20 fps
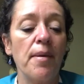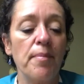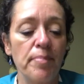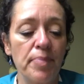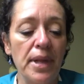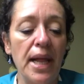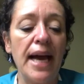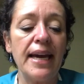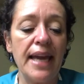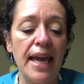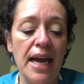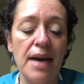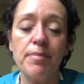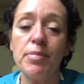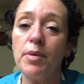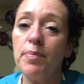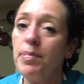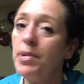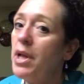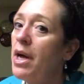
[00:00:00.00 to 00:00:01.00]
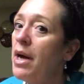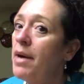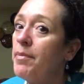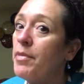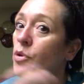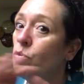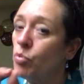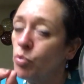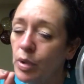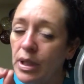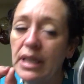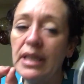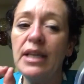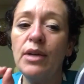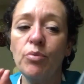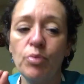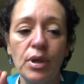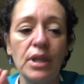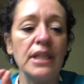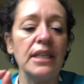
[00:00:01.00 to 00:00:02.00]
Black amber plum,
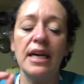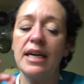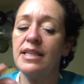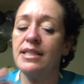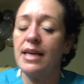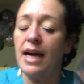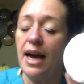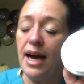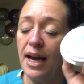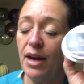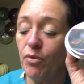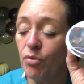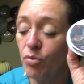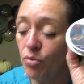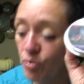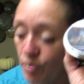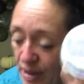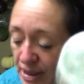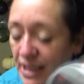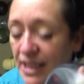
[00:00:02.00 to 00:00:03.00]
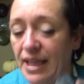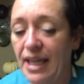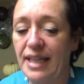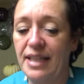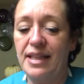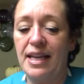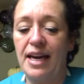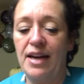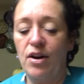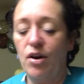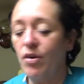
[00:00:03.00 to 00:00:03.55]
really, really nice. I really like that.